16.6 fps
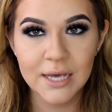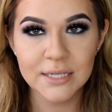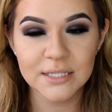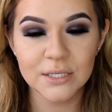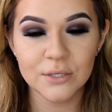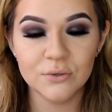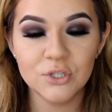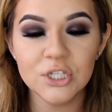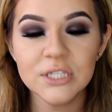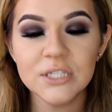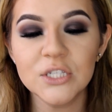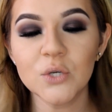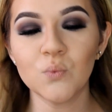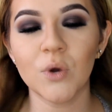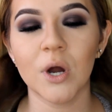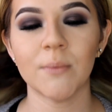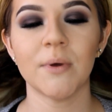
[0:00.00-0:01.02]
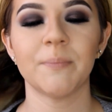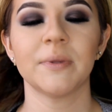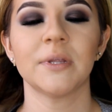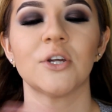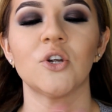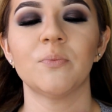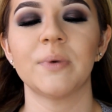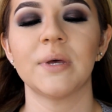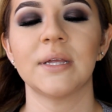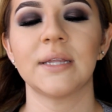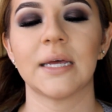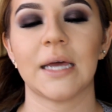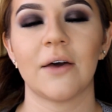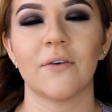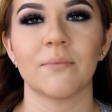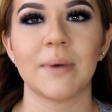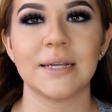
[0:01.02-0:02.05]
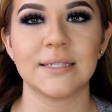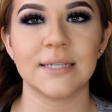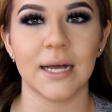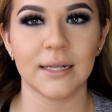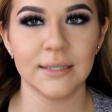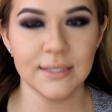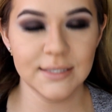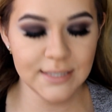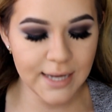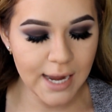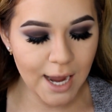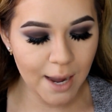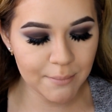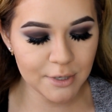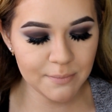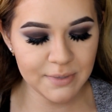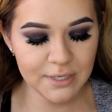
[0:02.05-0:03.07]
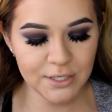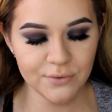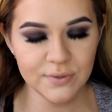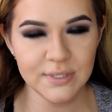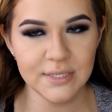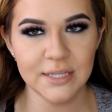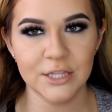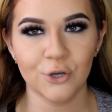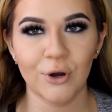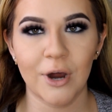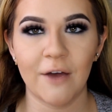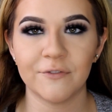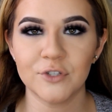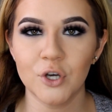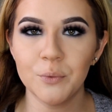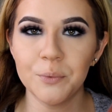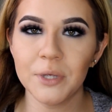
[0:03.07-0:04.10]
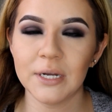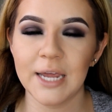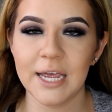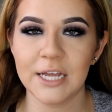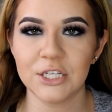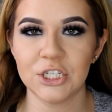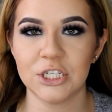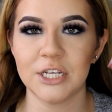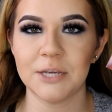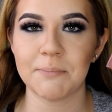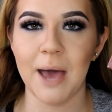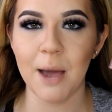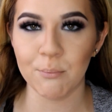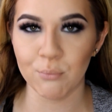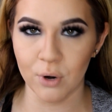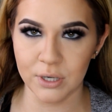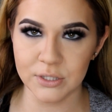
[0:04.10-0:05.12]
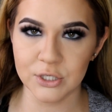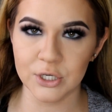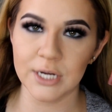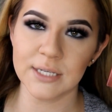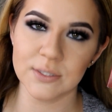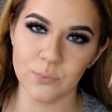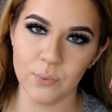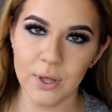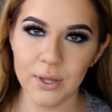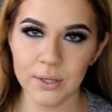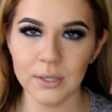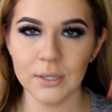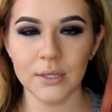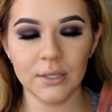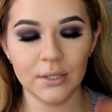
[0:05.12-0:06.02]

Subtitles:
So just to warm up a little bit like of my décolleté, I'm going to be using the Graftobian HD matte bronzer as well.